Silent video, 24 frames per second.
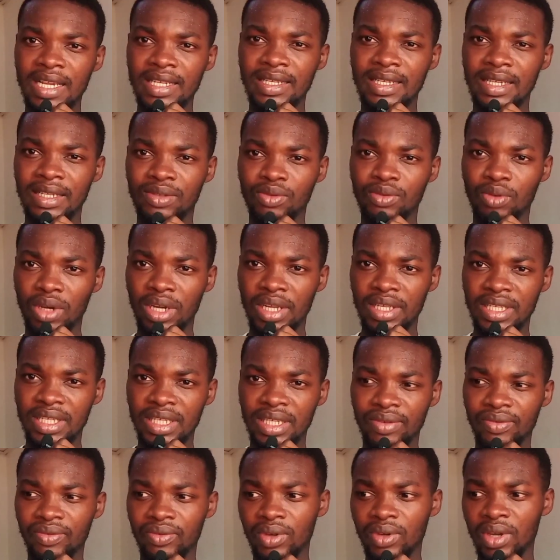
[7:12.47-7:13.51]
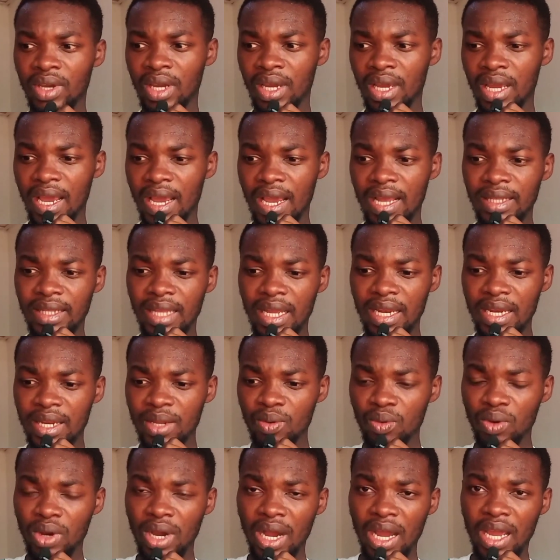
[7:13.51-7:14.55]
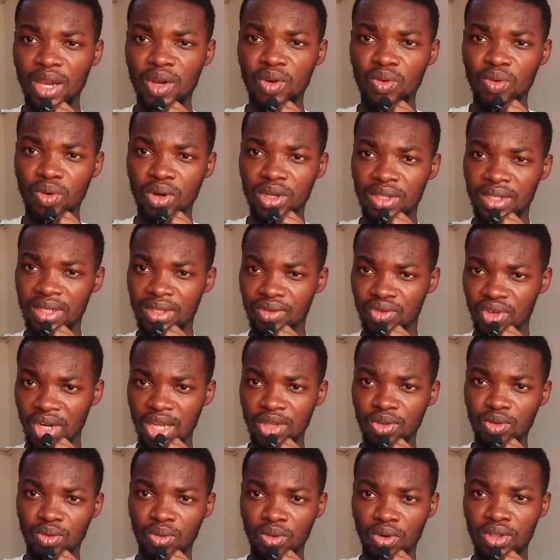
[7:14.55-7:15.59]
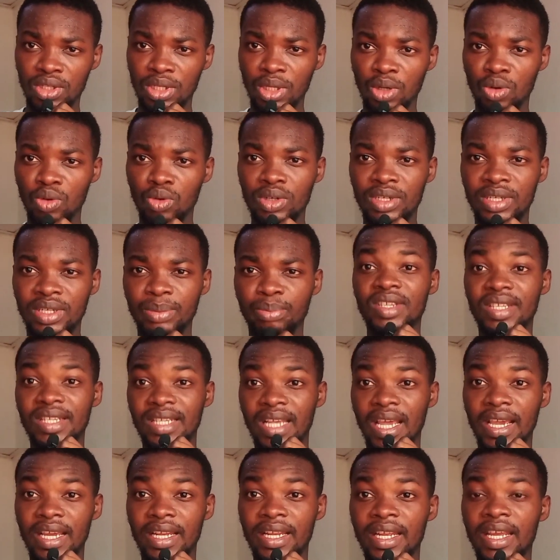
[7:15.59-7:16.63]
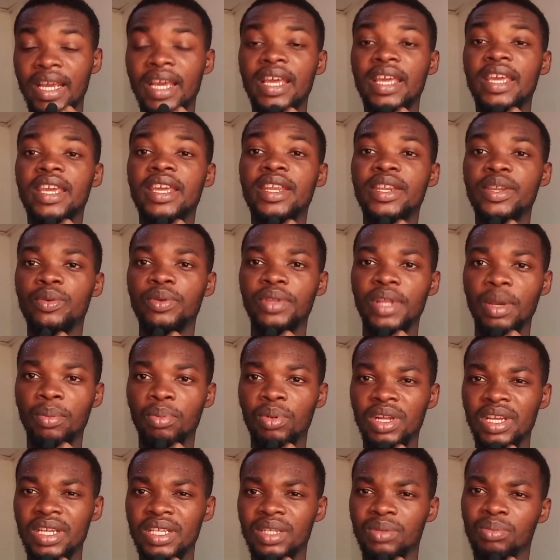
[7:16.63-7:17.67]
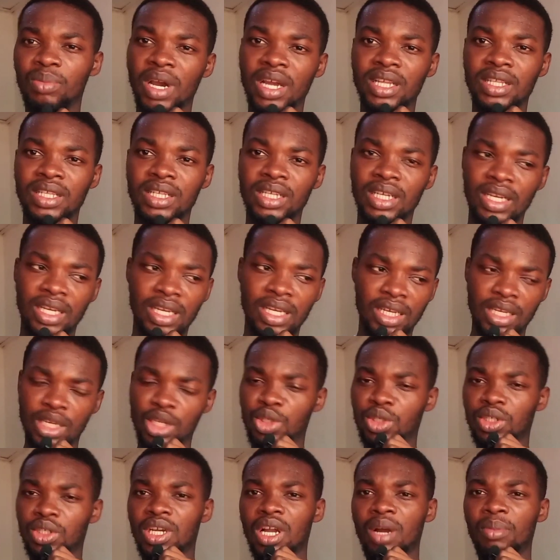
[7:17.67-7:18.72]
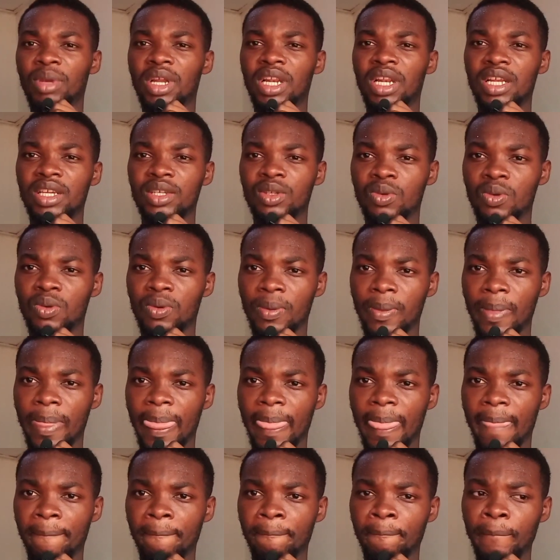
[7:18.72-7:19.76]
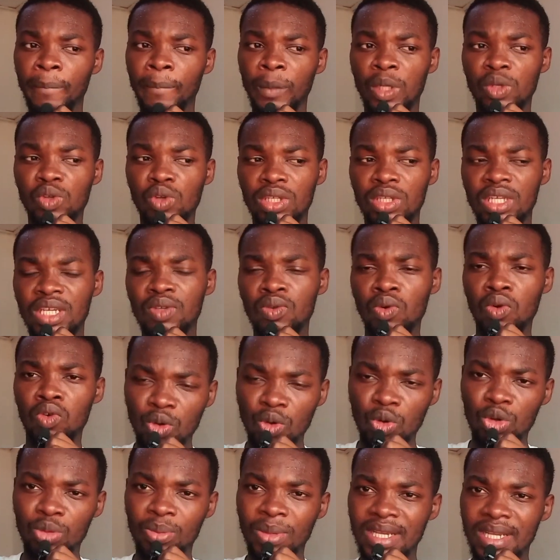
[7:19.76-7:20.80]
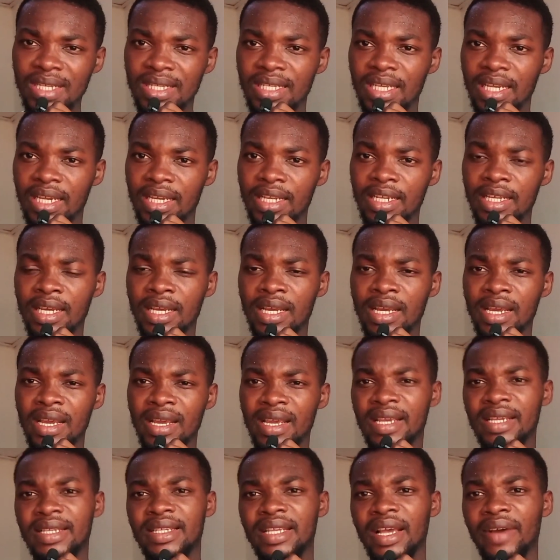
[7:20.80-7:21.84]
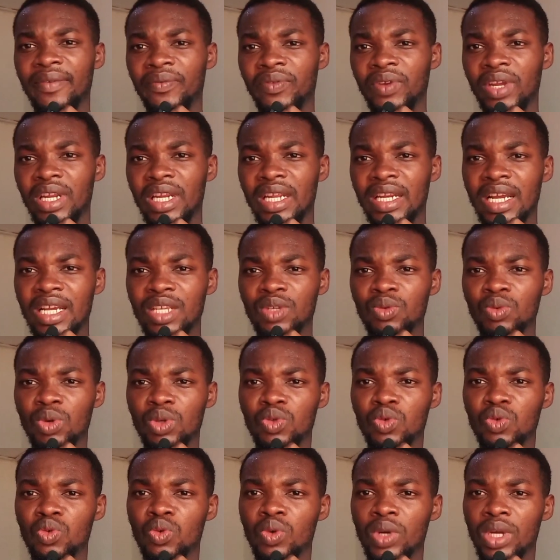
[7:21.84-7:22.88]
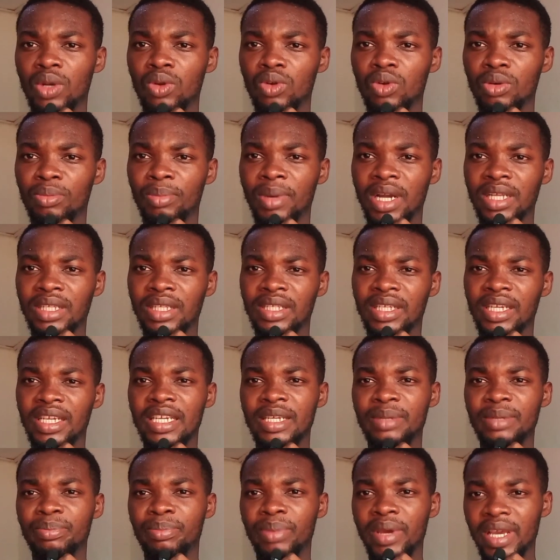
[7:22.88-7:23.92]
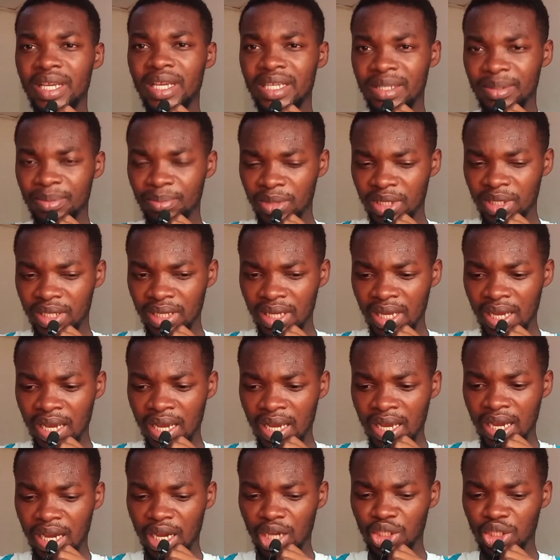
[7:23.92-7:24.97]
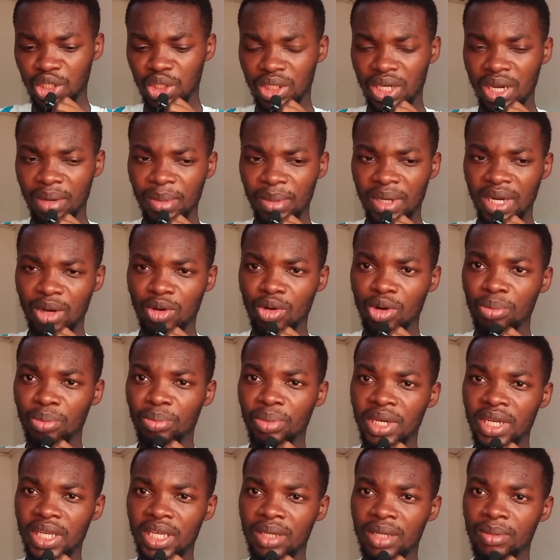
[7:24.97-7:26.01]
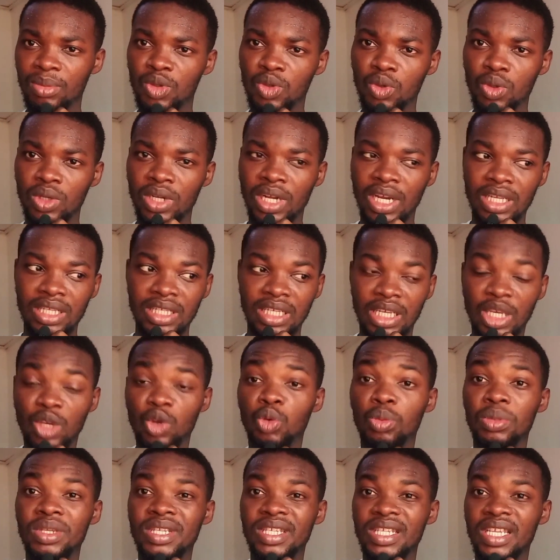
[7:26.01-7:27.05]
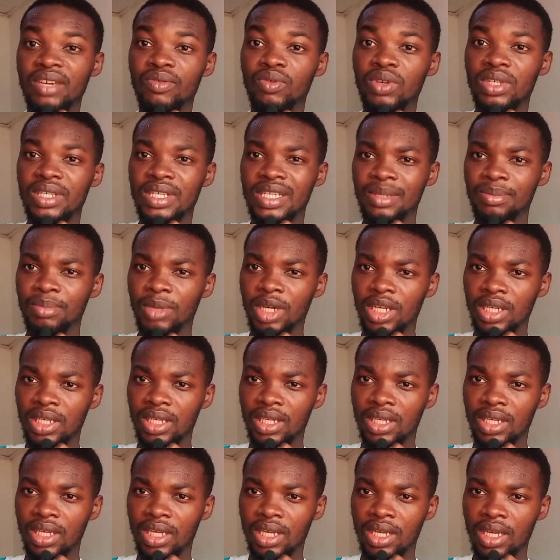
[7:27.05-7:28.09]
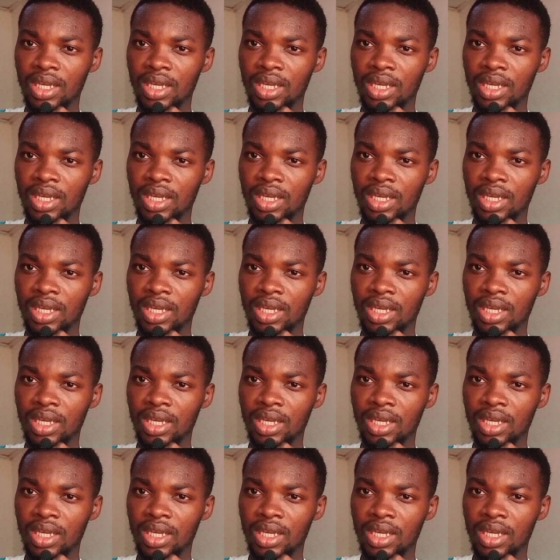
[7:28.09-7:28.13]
is his relative. And the new guy who was trying to cross the road said he knew the place, but he should come and let's go. So this old man said he's afraid he doesn't want to go alone, but he begs me I should come and accompany him so that he will be safe with his money.